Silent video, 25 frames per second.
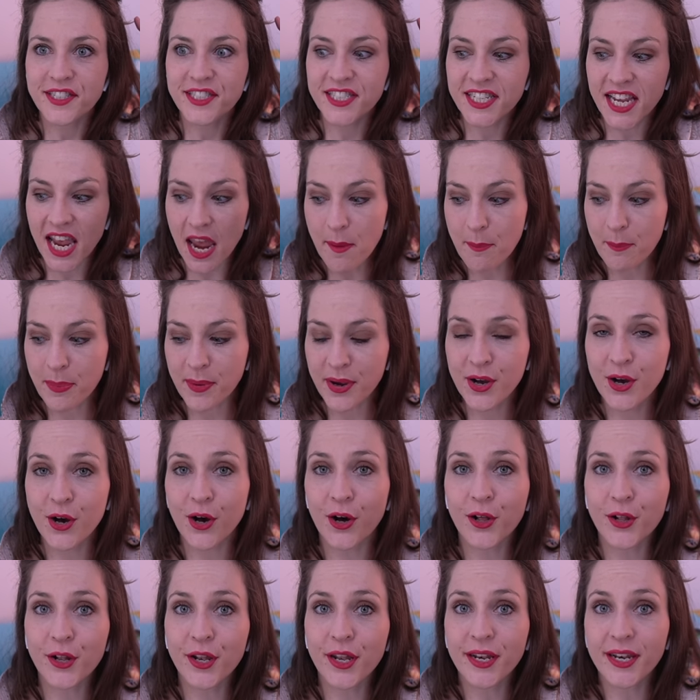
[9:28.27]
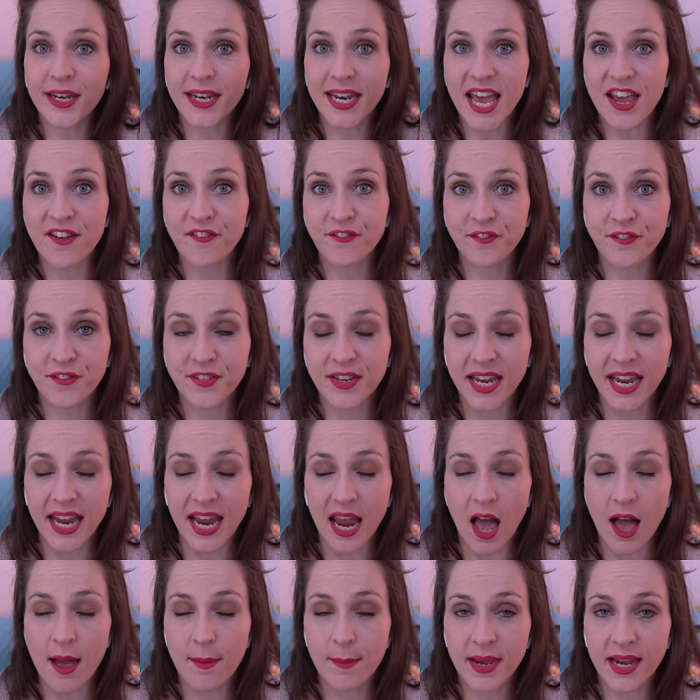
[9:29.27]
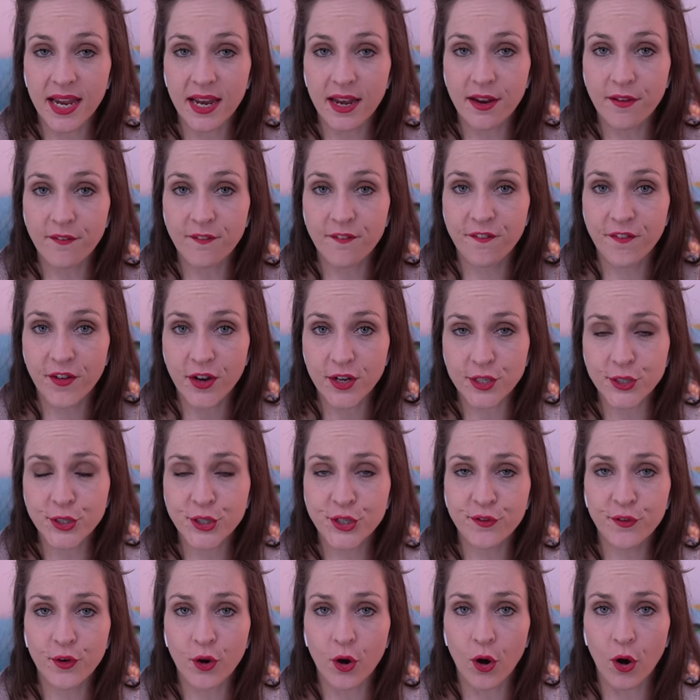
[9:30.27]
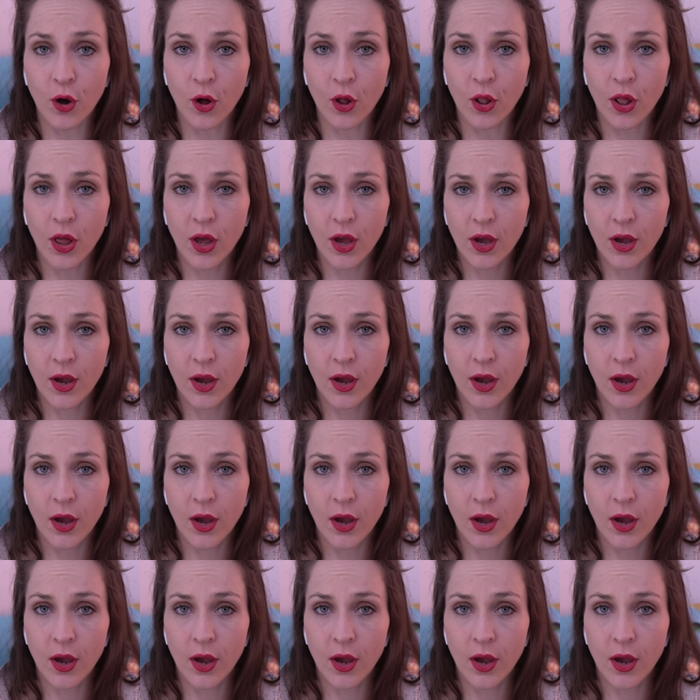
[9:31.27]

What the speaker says: Typical lefty. I mean, first of all,